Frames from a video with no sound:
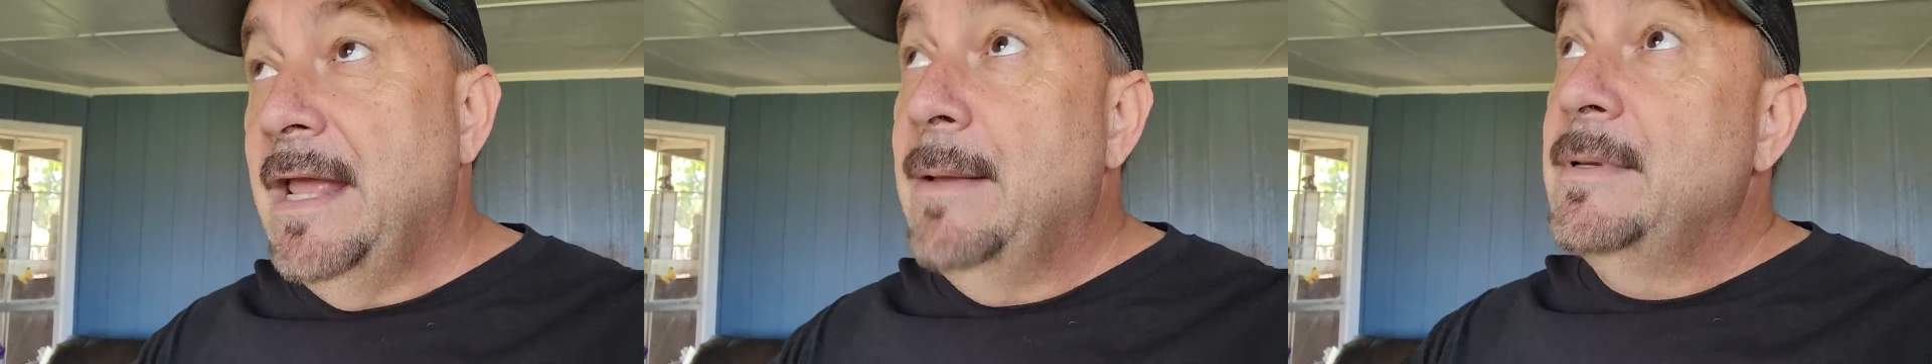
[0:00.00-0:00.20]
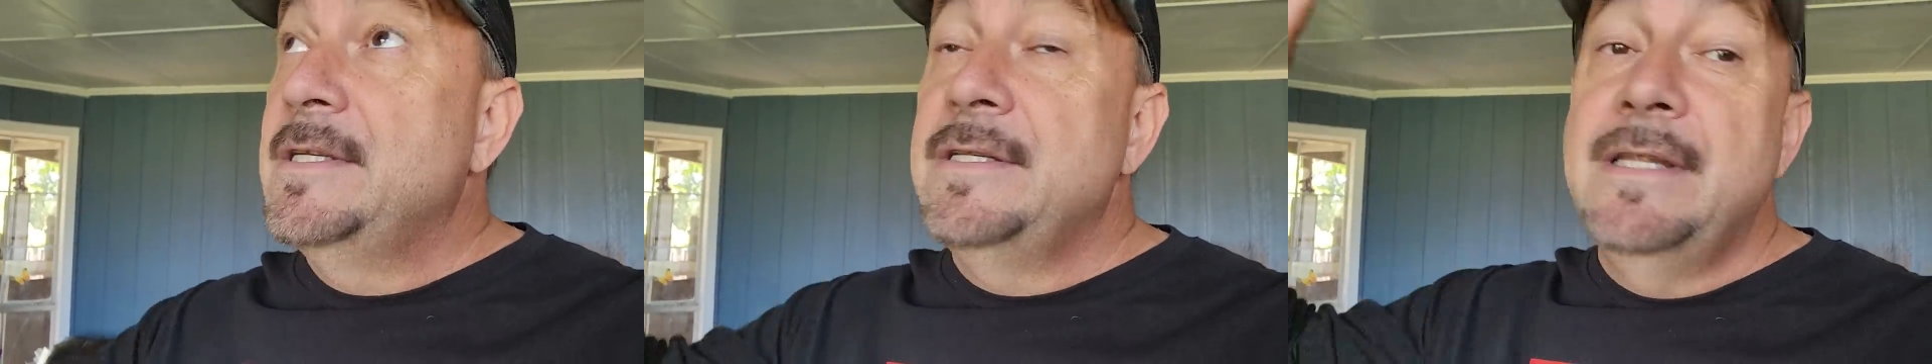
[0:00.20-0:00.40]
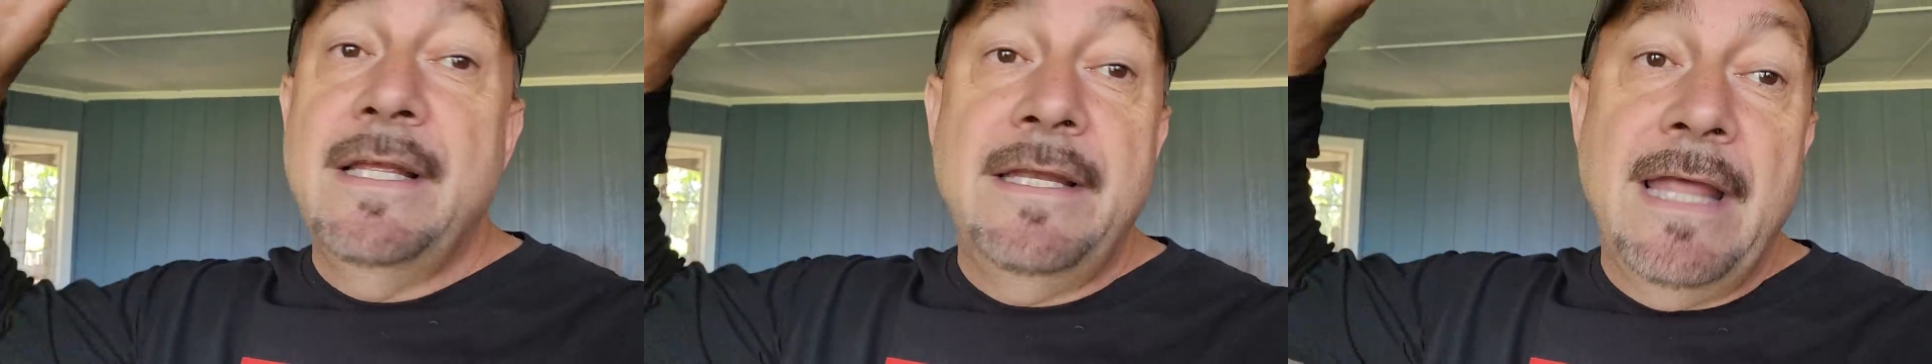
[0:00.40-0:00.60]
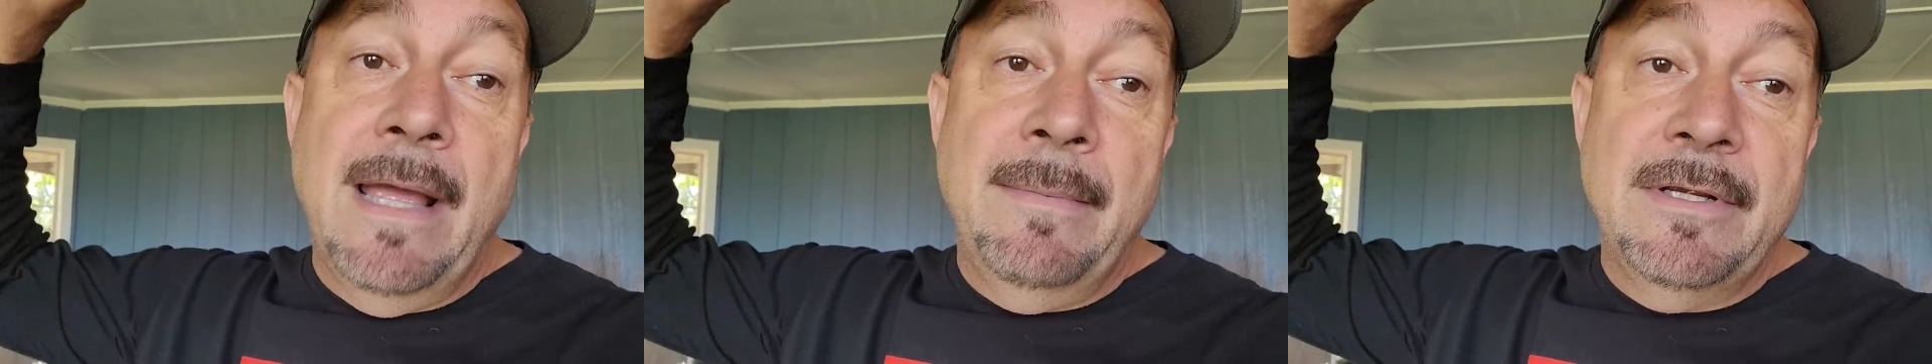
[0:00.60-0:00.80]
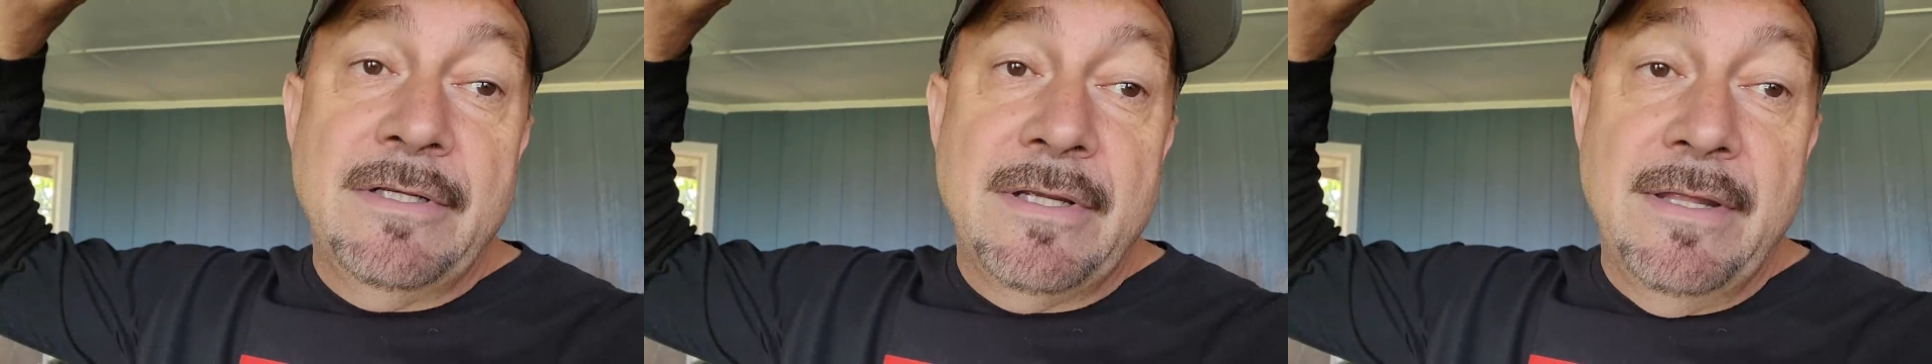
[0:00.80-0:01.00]
of damage and did
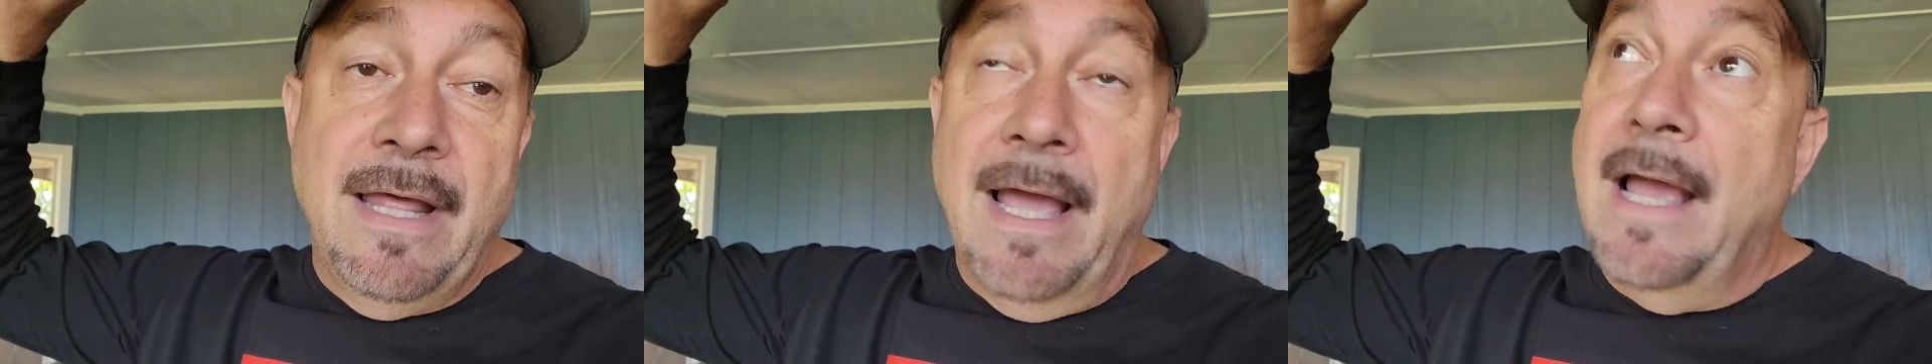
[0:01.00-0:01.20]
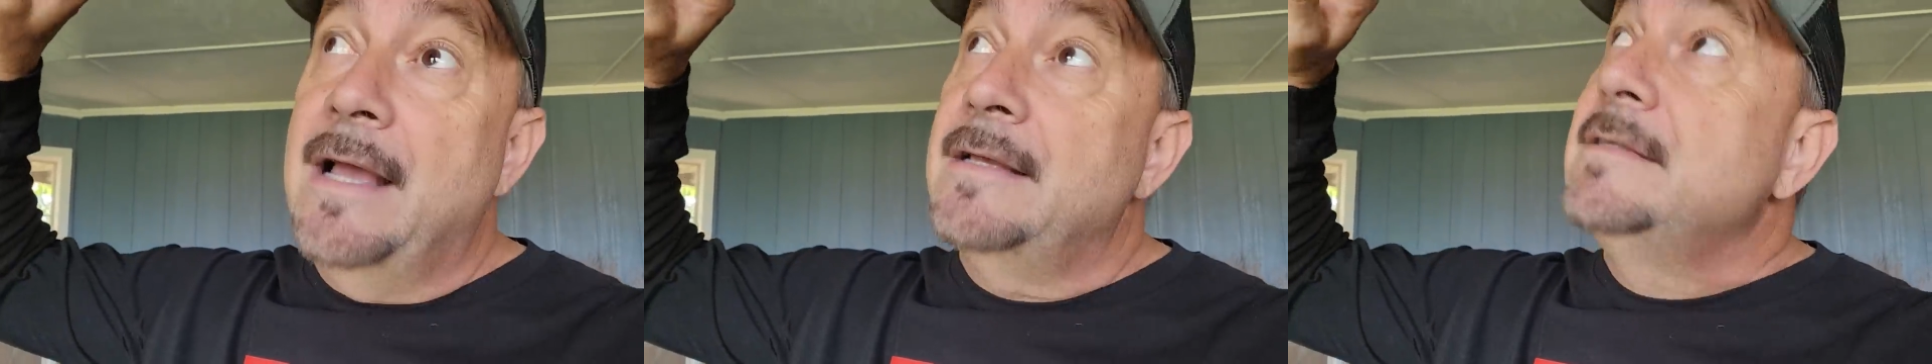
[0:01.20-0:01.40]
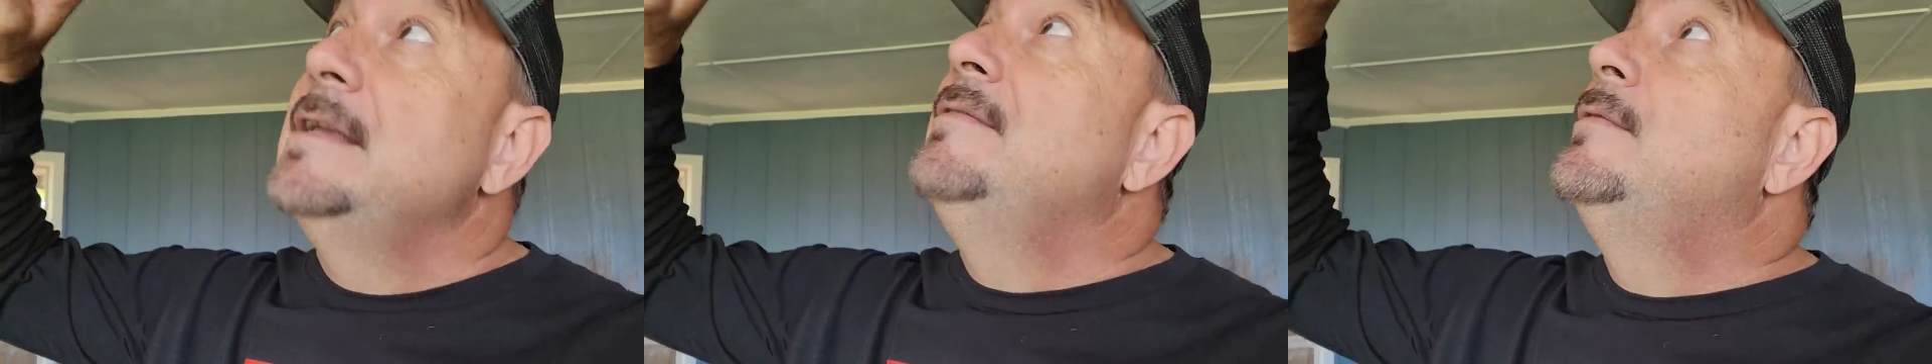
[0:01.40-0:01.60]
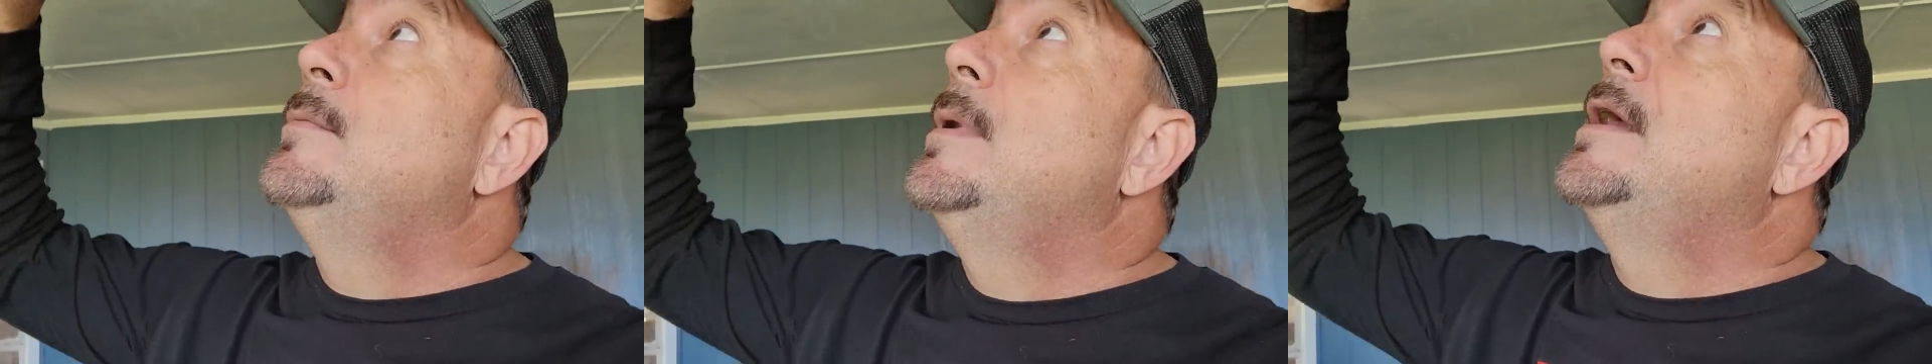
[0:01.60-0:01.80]
damage to the house even